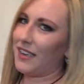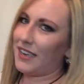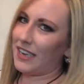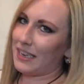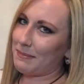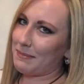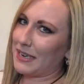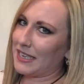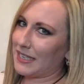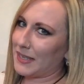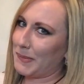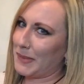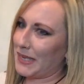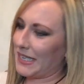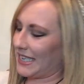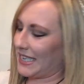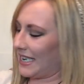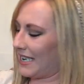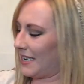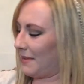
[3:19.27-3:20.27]
It must be
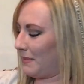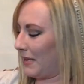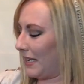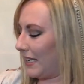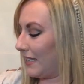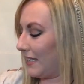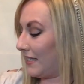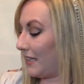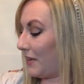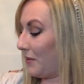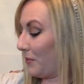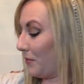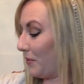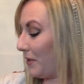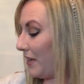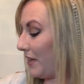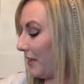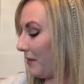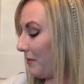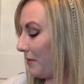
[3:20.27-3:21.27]
done because I
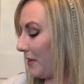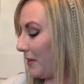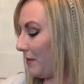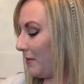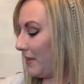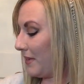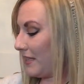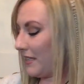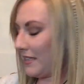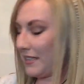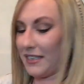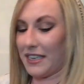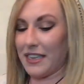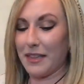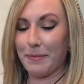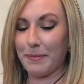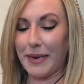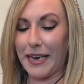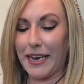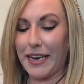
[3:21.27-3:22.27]
really, really want to see
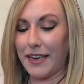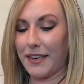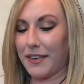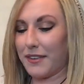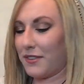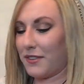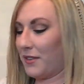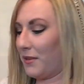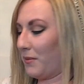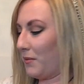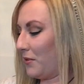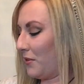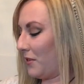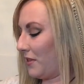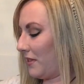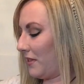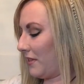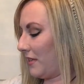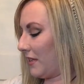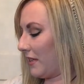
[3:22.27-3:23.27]
the bag. So we'll
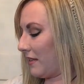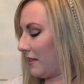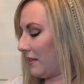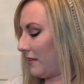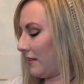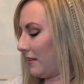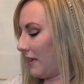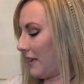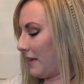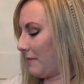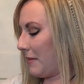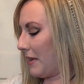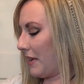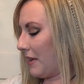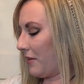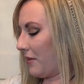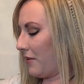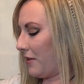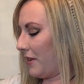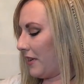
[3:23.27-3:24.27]
just stick this guy
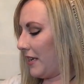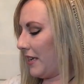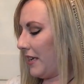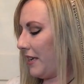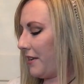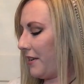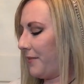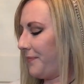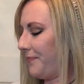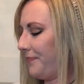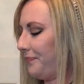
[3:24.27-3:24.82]
back on here.